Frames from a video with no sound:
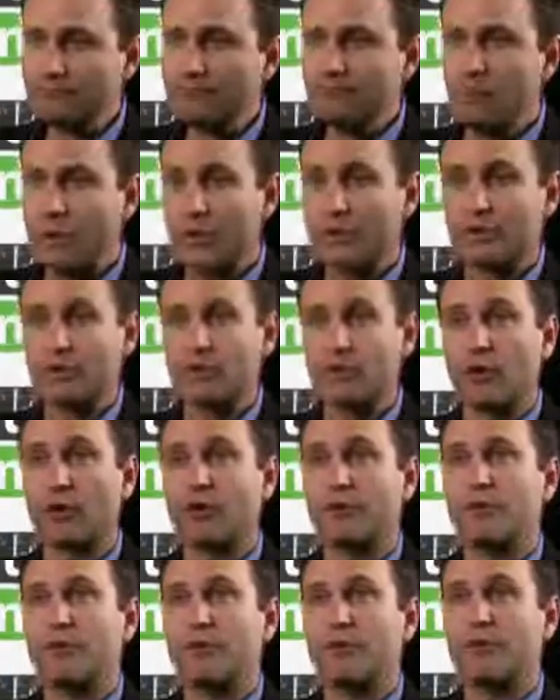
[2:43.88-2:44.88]
want to grow
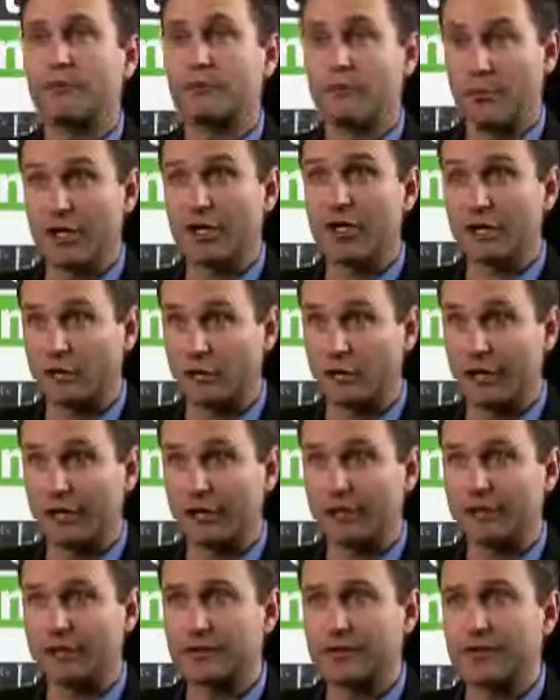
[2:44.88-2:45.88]
to become bigger
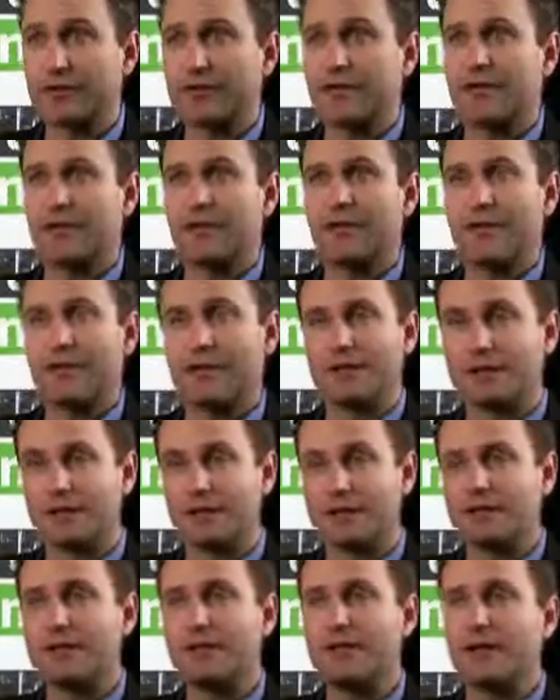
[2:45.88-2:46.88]
players, and to
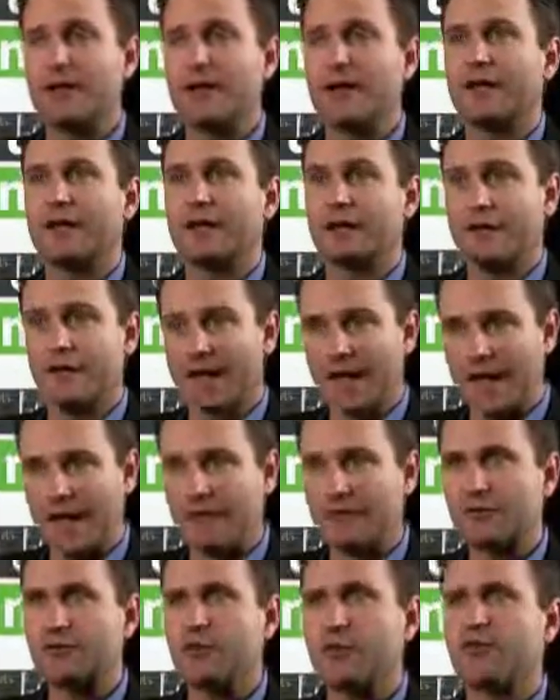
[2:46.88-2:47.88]
do that, they
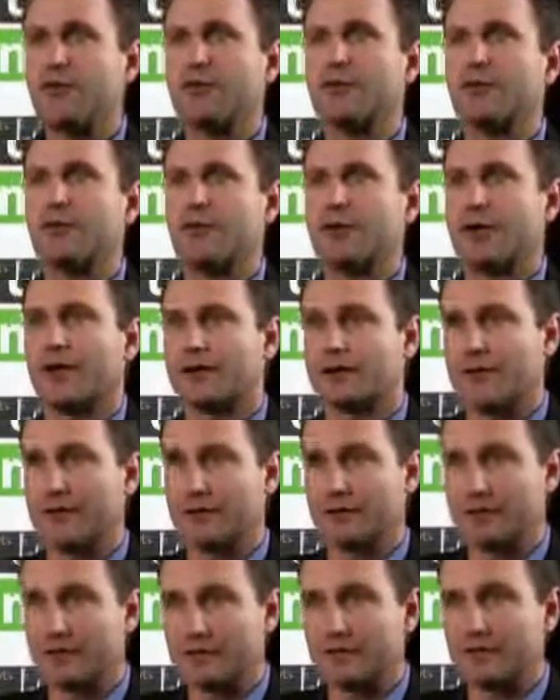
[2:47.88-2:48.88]
have to move up in their IT
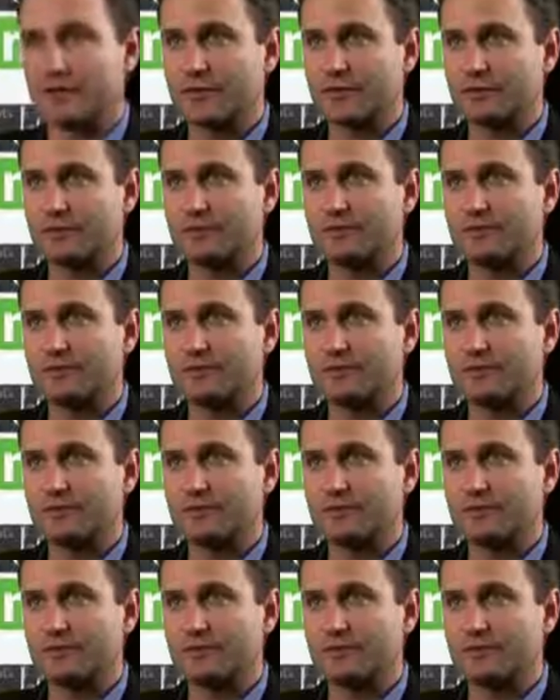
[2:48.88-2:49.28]
systems.